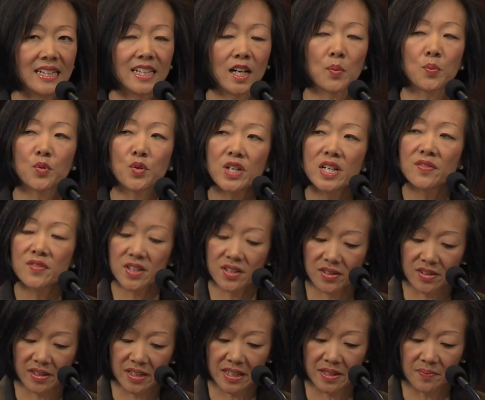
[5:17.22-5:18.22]
Now,
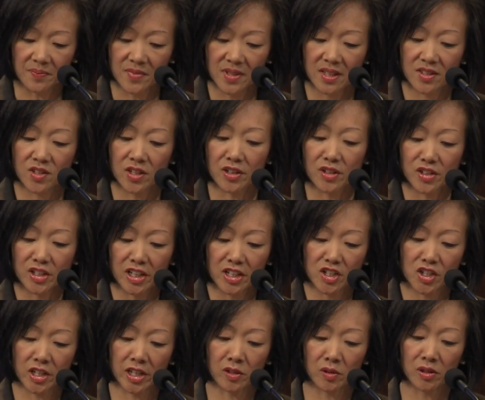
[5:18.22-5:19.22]
previously,
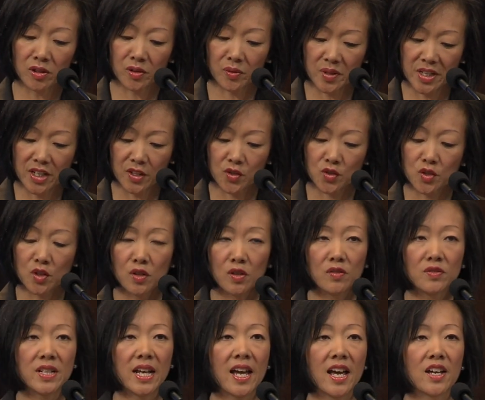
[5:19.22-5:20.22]
Secretary General Gurría
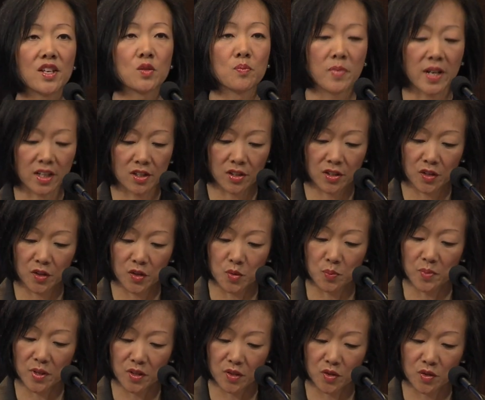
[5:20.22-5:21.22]
served as Mexico's
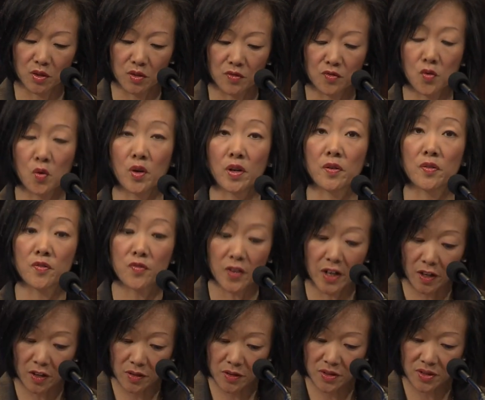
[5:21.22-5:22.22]
Minister of Foreign
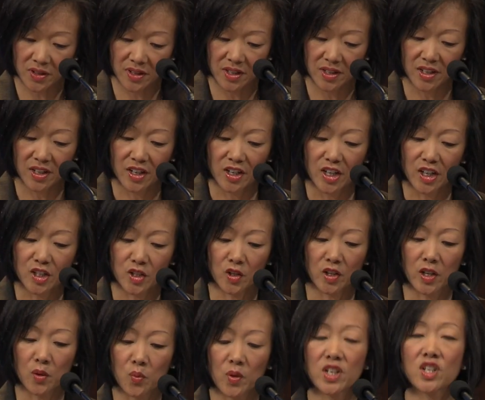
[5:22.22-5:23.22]
Affairs,
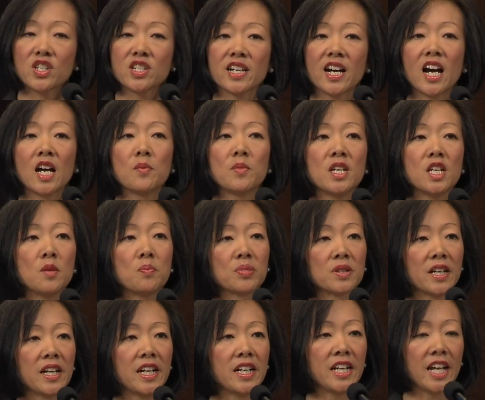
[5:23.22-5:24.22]
during which time he
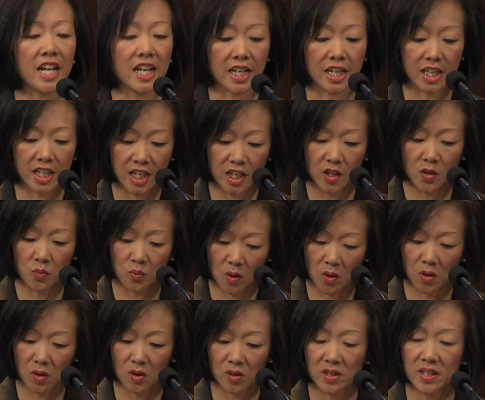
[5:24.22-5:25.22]
played a key
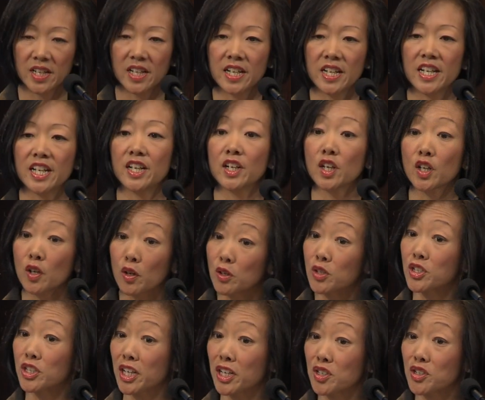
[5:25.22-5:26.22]
role in
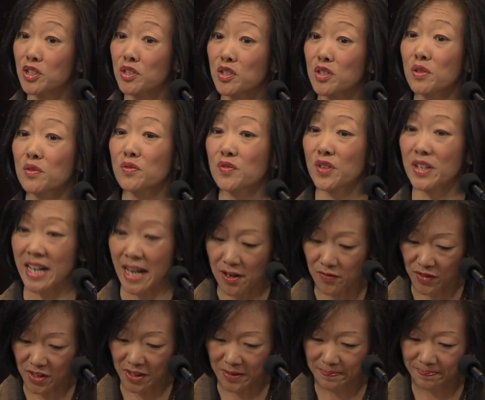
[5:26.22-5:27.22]
negotiations for
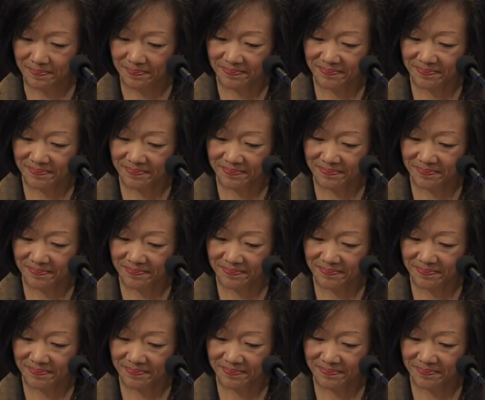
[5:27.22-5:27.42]
NAFTA.